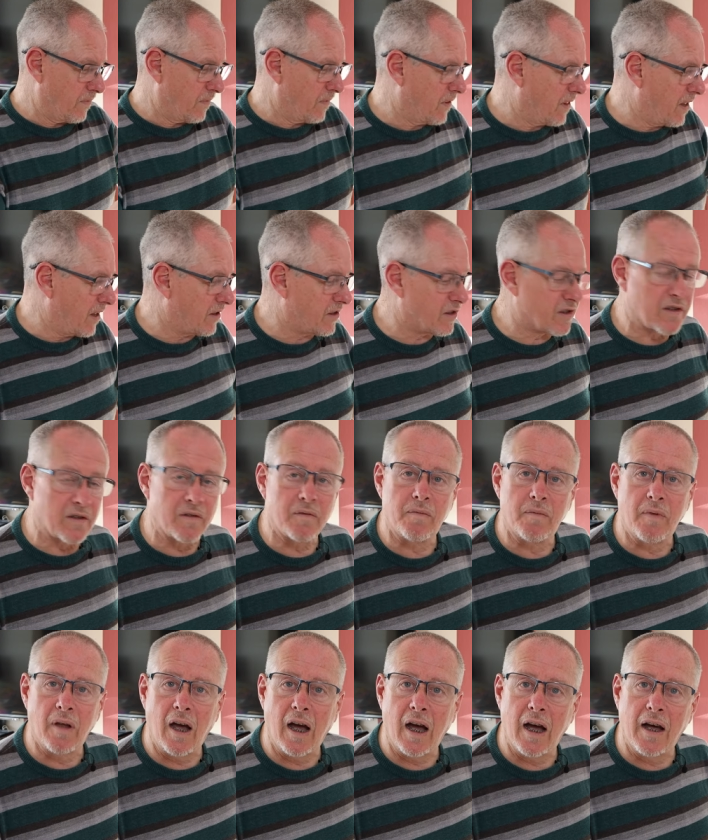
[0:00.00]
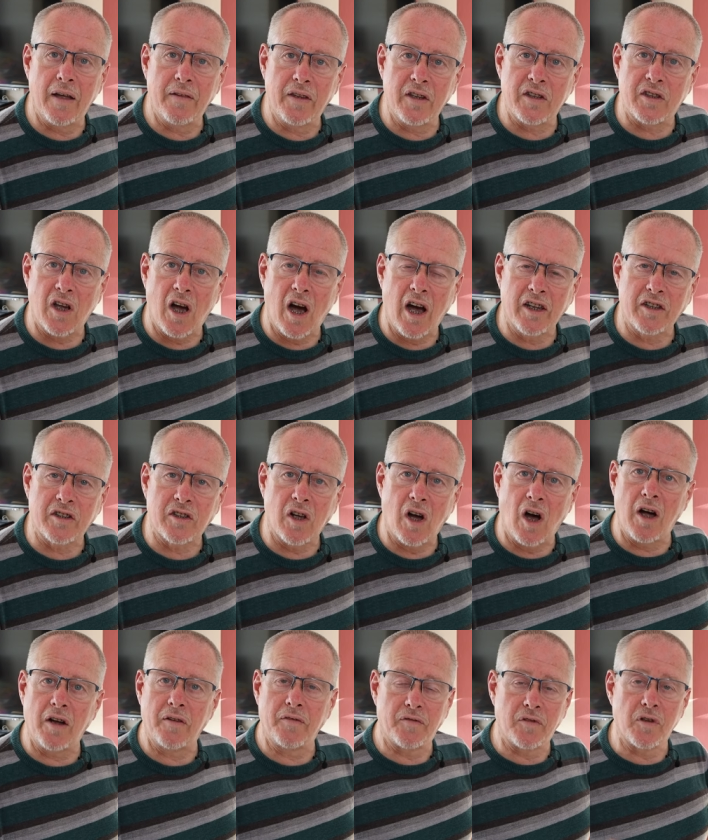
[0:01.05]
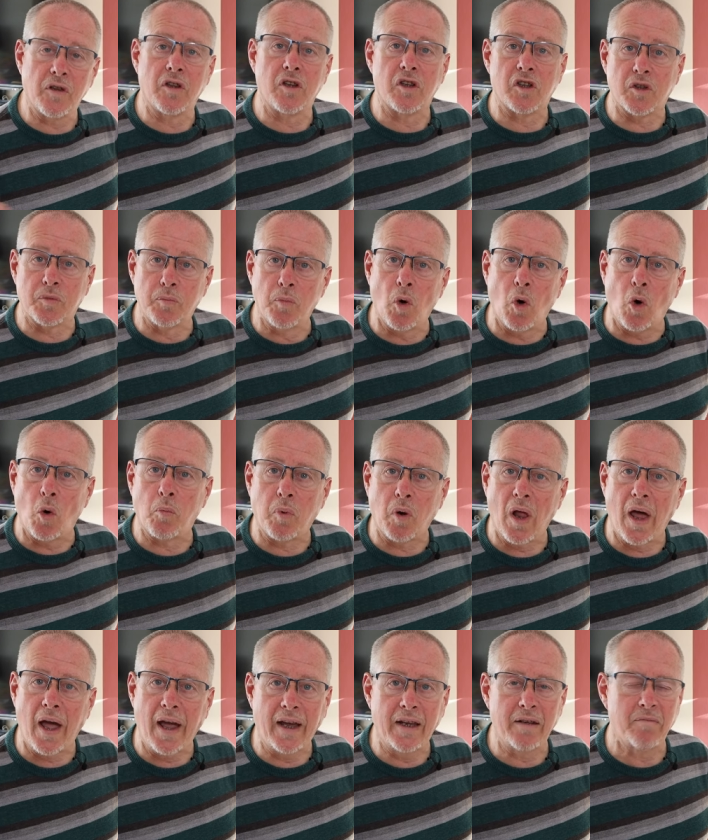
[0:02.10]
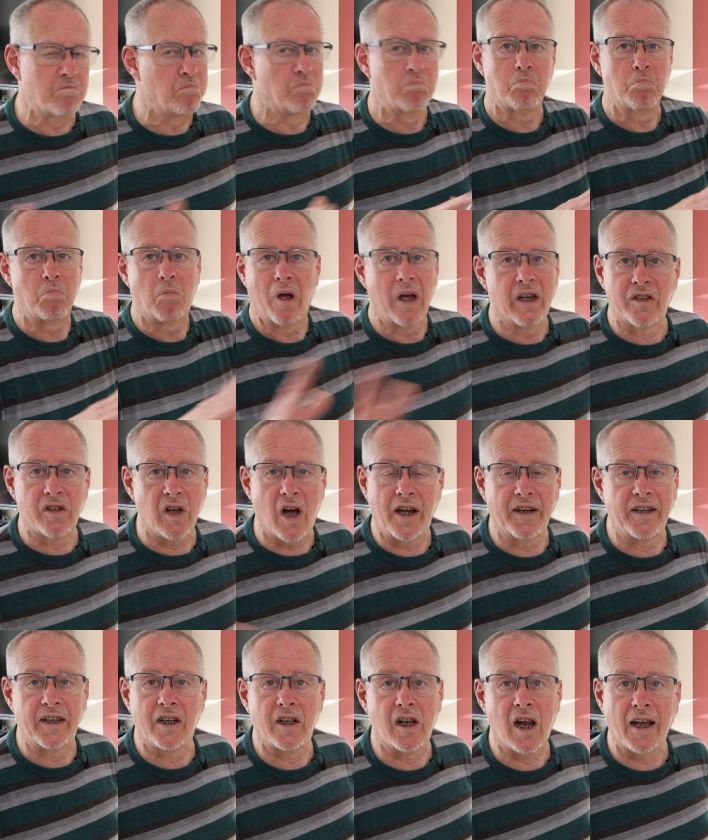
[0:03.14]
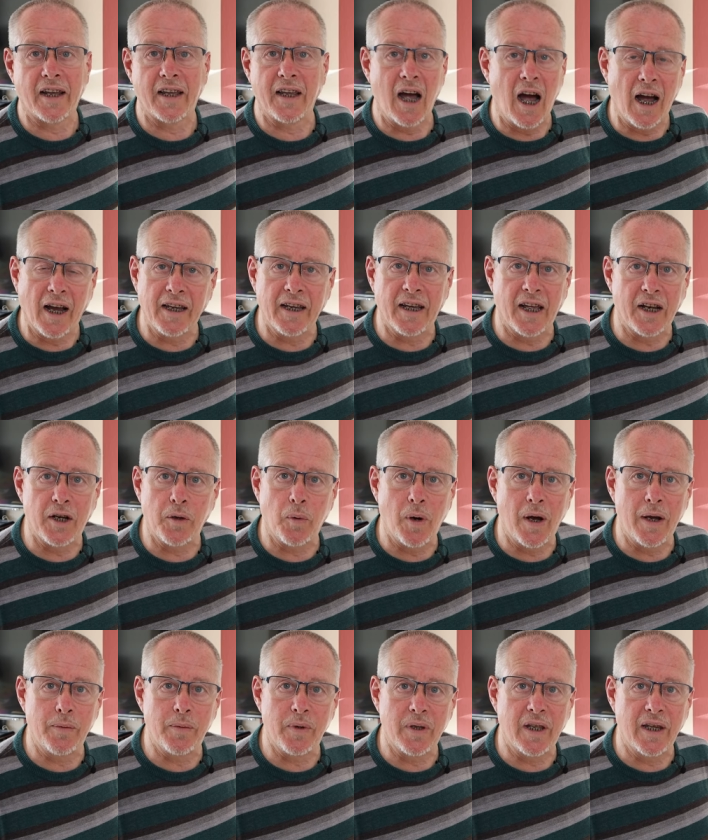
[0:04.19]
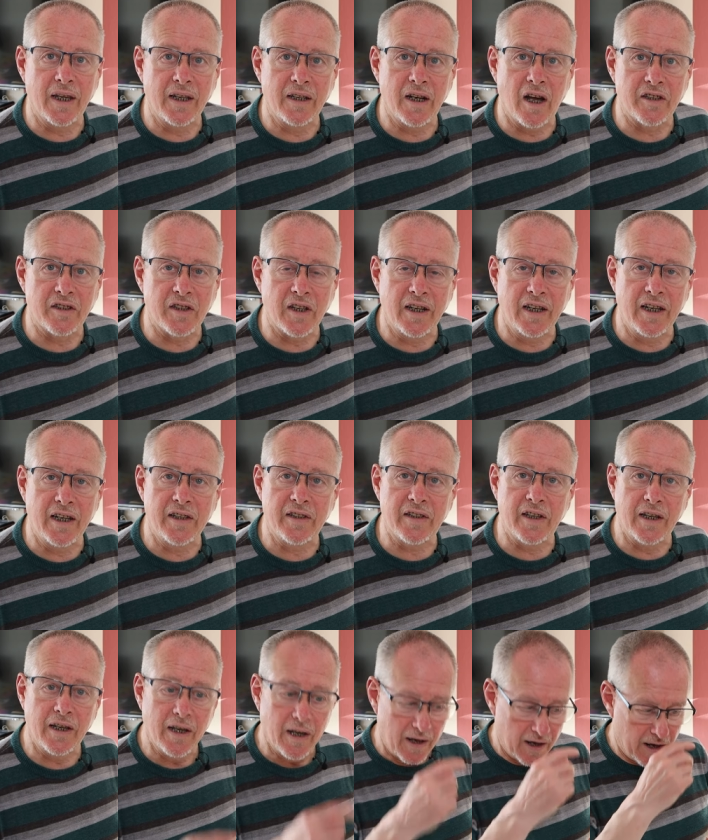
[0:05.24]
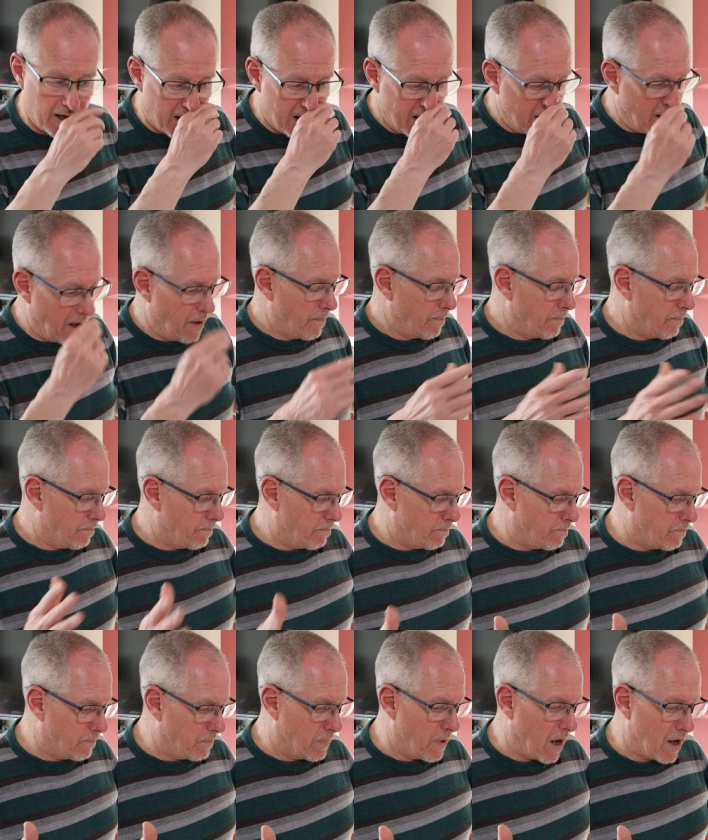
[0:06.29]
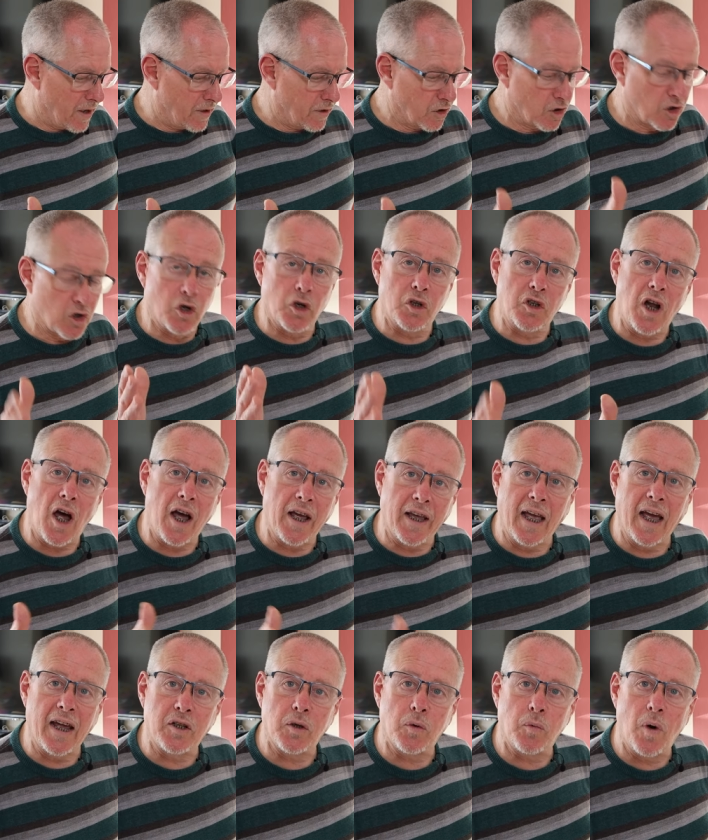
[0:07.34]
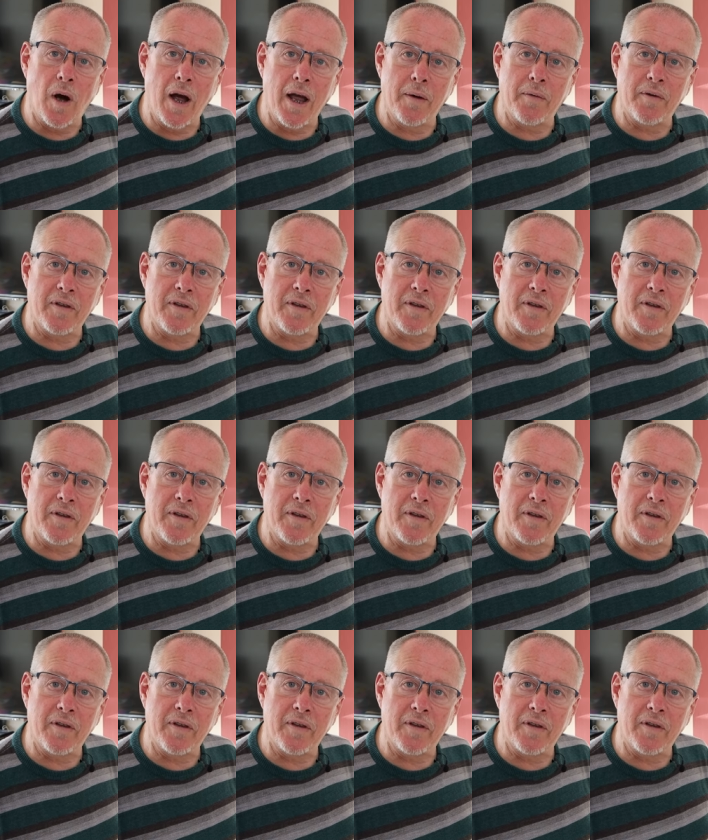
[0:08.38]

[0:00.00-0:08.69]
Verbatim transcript: this, uh, this high start for the small plane is ideal. I can, I can get away with it nice and easy. But could I get away